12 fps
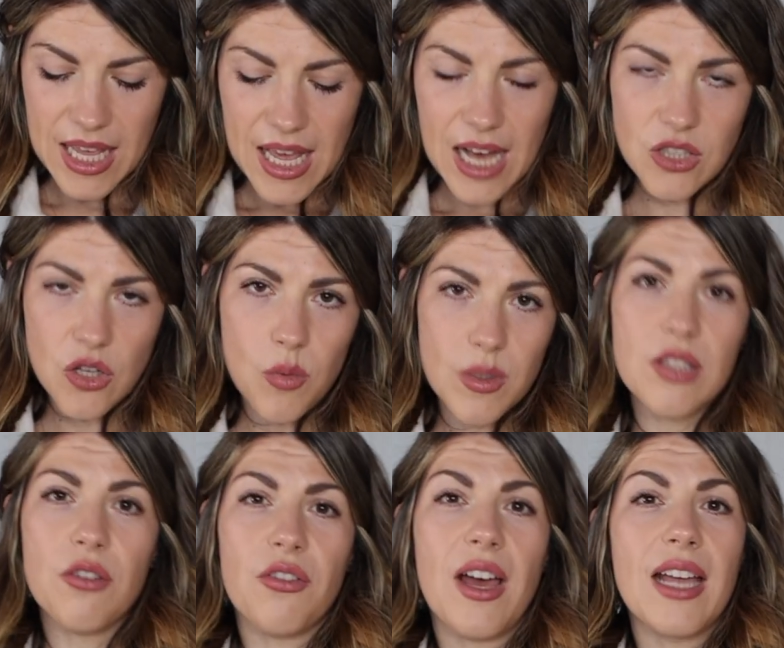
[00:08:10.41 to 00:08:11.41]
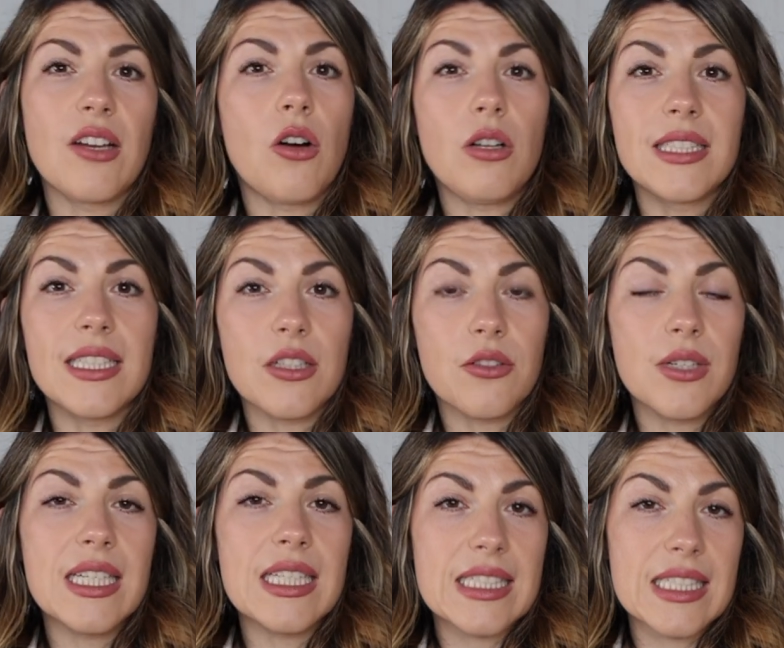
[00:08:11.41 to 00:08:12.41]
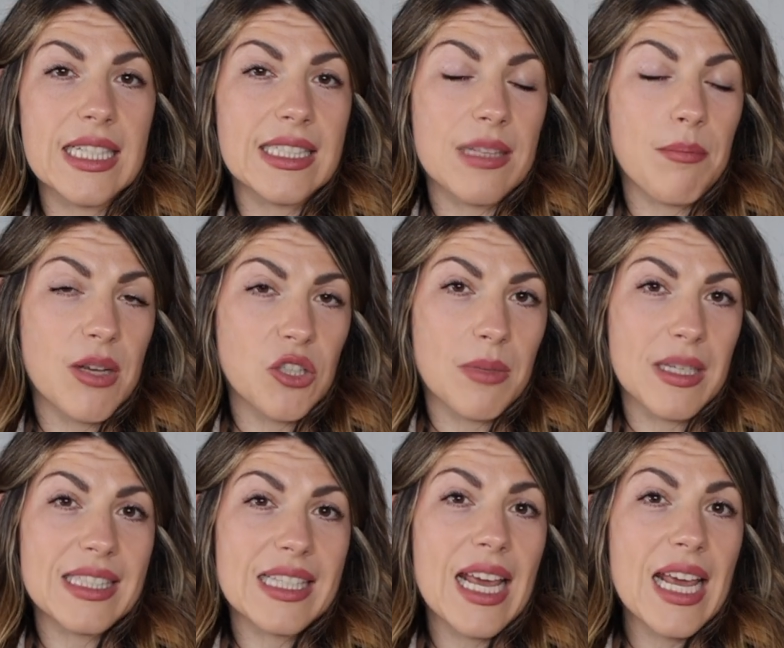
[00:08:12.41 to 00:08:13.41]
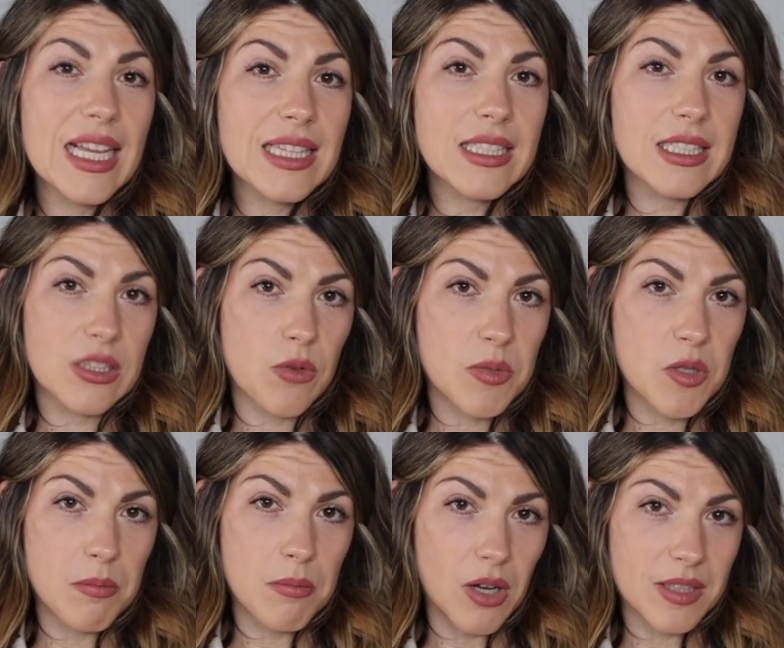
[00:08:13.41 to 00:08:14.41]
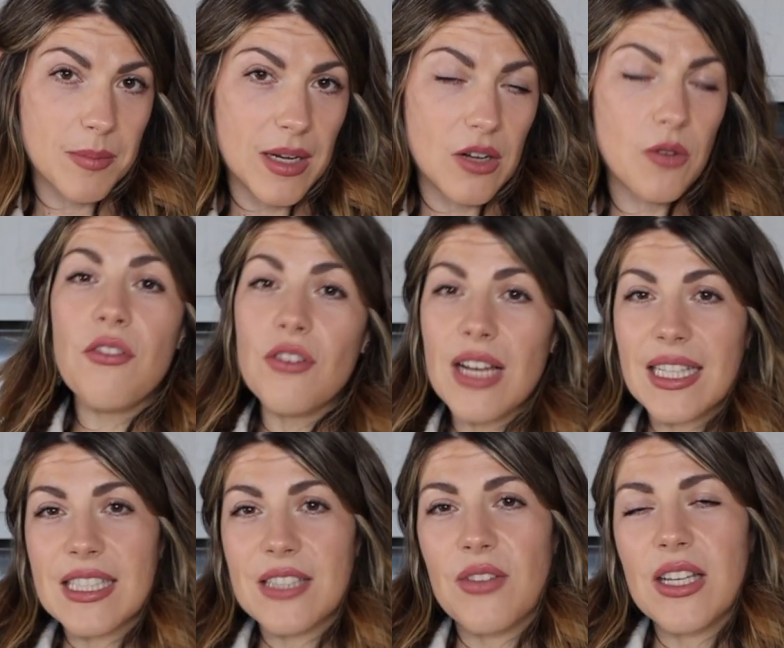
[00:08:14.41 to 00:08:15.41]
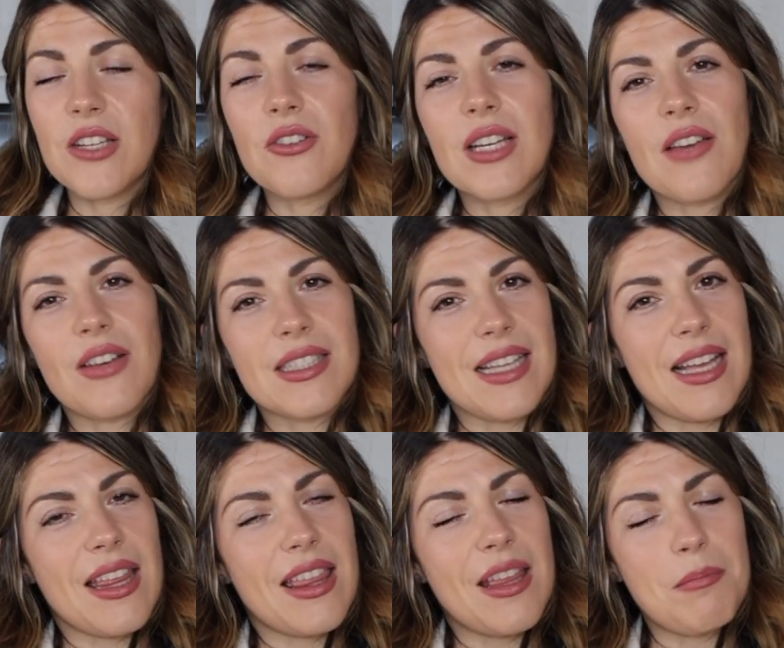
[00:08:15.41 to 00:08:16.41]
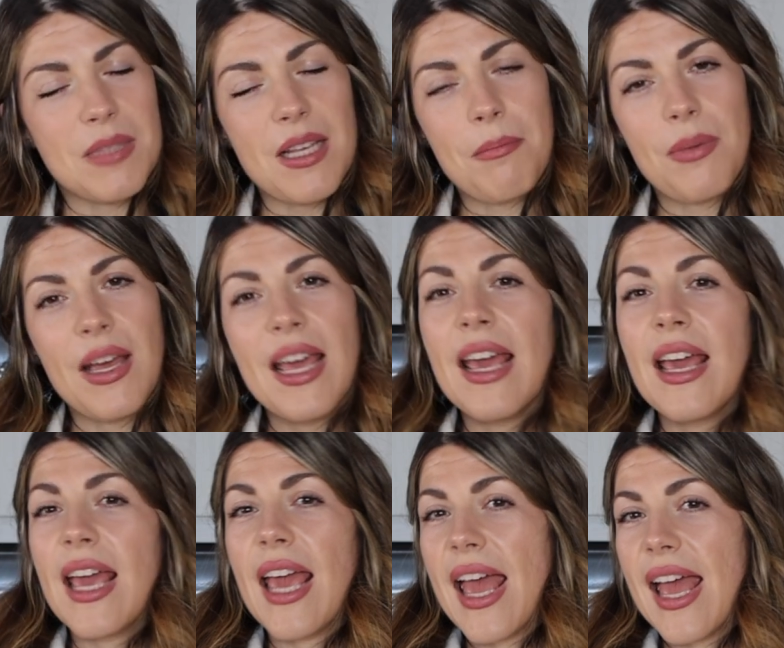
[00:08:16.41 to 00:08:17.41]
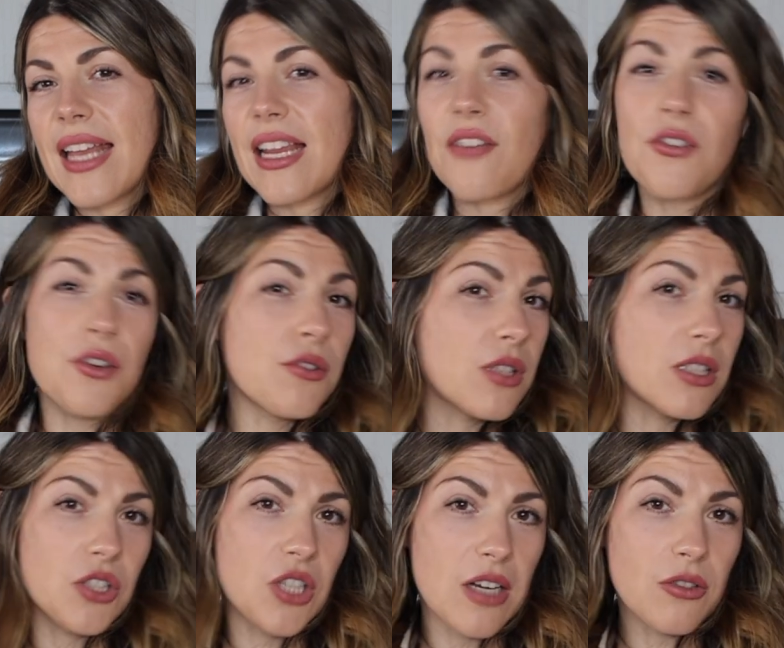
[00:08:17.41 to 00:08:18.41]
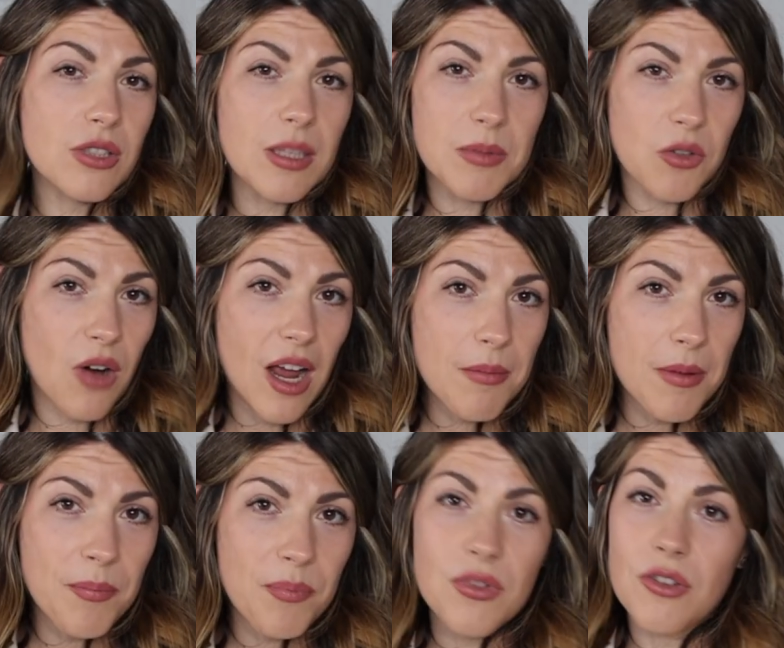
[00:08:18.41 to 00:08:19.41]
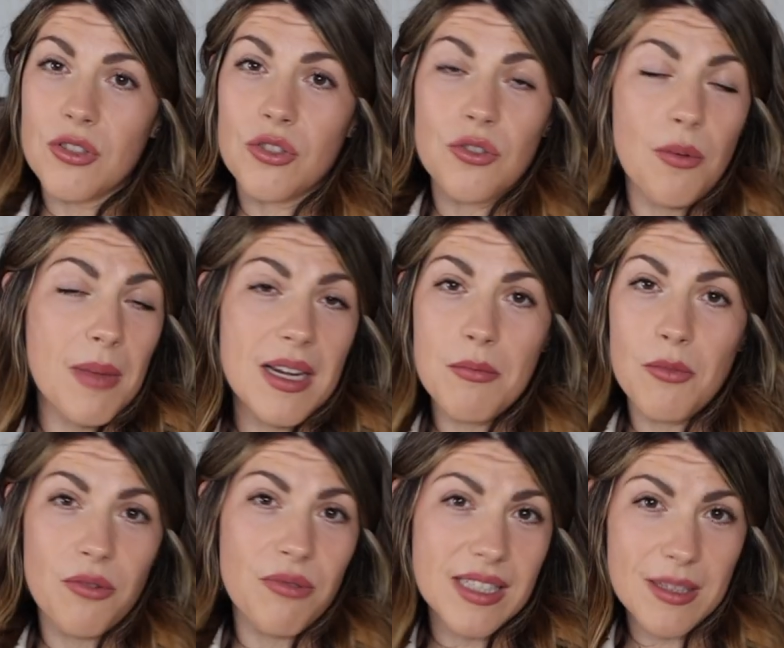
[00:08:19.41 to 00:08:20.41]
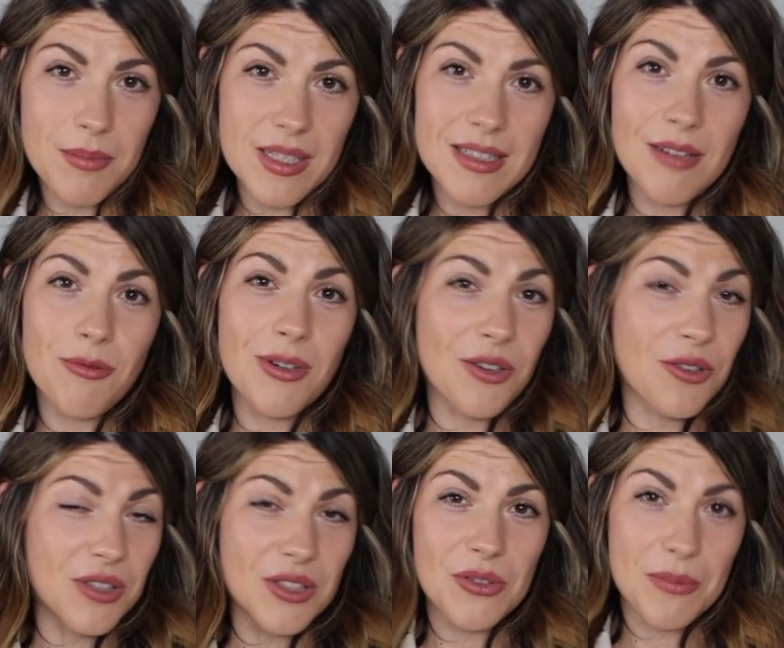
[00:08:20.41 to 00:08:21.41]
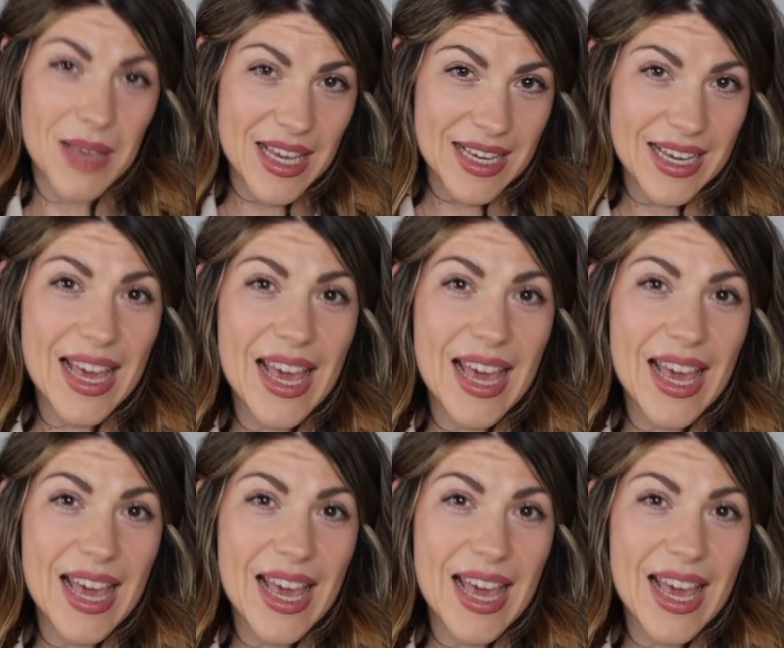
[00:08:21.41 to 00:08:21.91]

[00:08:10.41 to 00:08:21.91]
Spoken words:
As always, you'll find all the ingredients, links, and measurements in the description box below. If you like this video, give us a thumbs up. And if you're new to the channel, subscribe. There's so many more recipes that we are going to make.